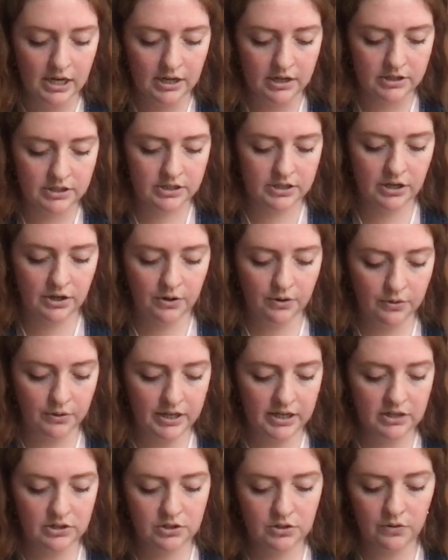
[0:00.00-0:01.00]
So
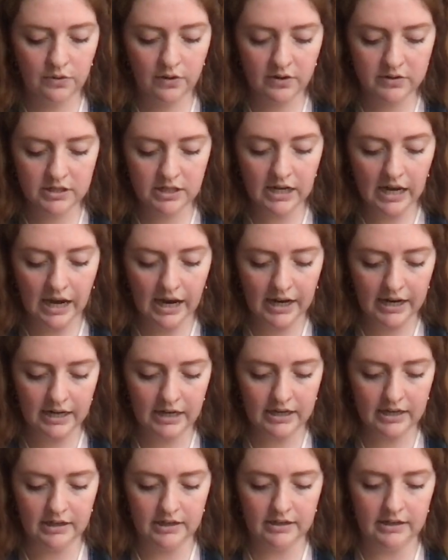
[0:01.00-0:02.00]
in 2009,
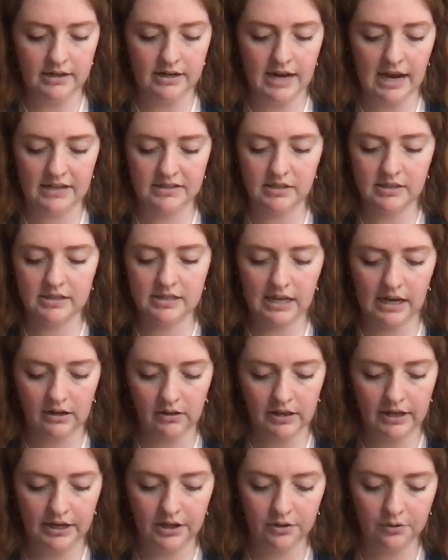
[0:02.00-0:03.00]
a NASA
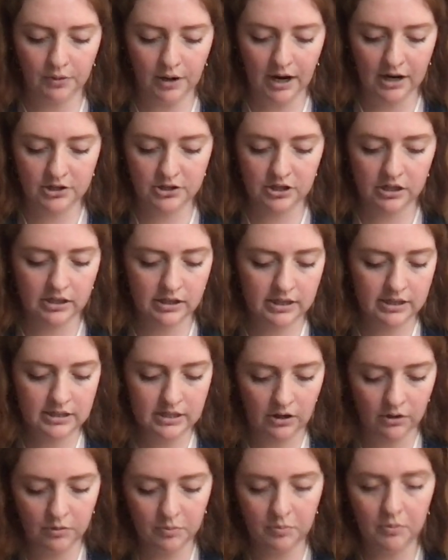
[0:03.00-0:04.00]
satellite crashed into the
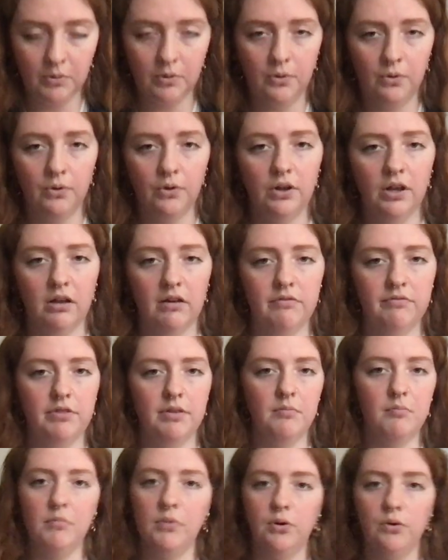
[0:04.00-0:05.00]
South Pole of the
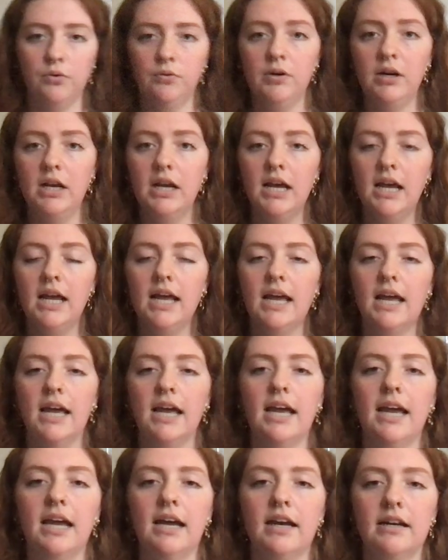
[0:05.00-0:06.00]
Moon,
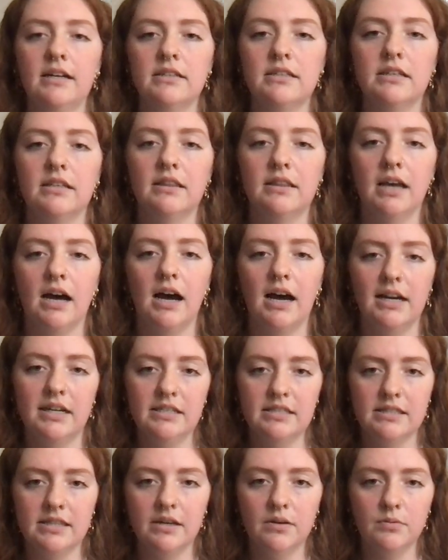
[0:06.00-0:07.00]
and the ice
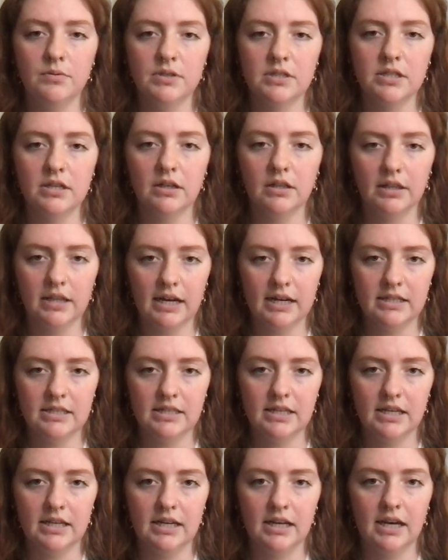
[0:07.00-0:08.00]
that was
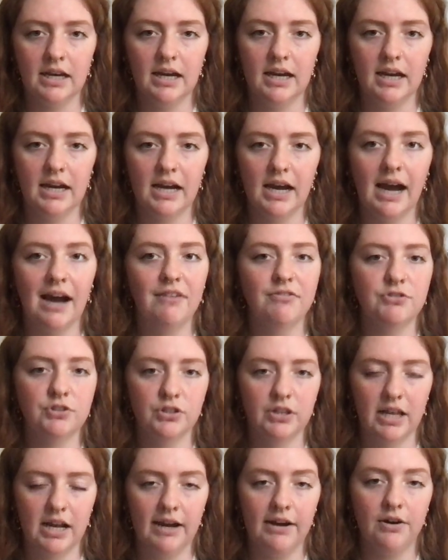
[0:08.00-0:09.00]
collected after
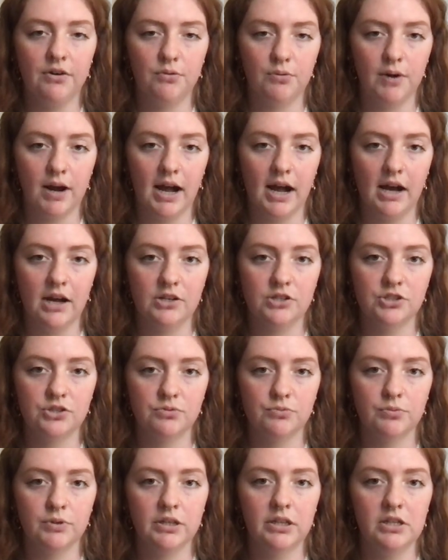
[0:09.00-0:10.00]
that crash
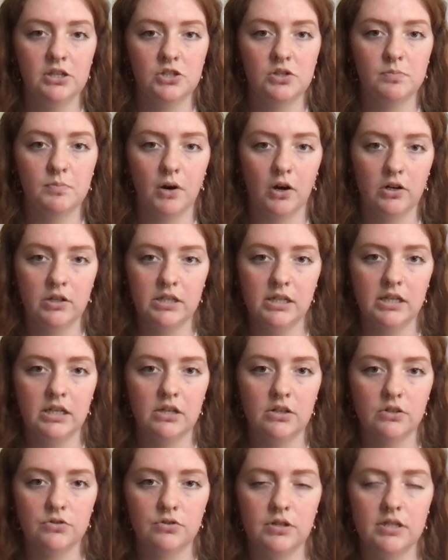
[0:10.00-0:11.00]
really sparked an
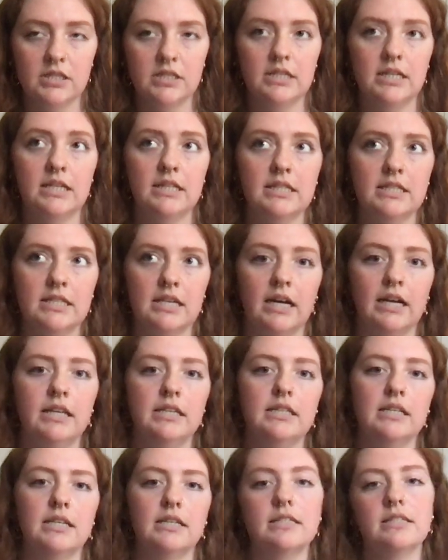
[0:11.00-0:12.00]
interest in
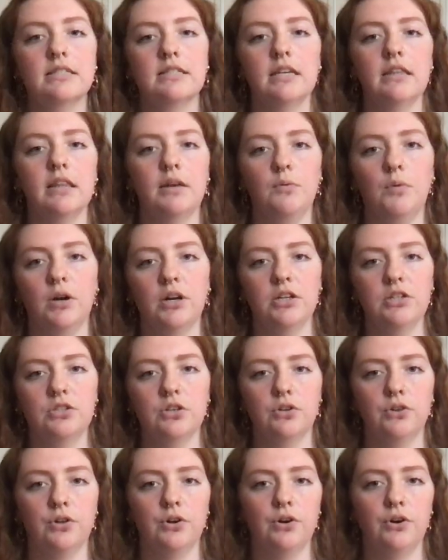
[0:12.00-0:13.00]
scientists, and they wanted to
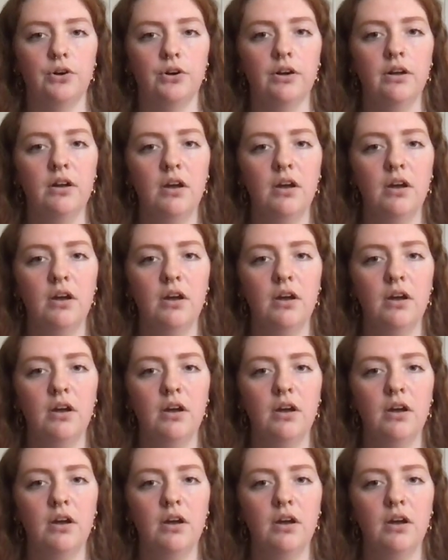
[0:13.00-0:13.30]
learn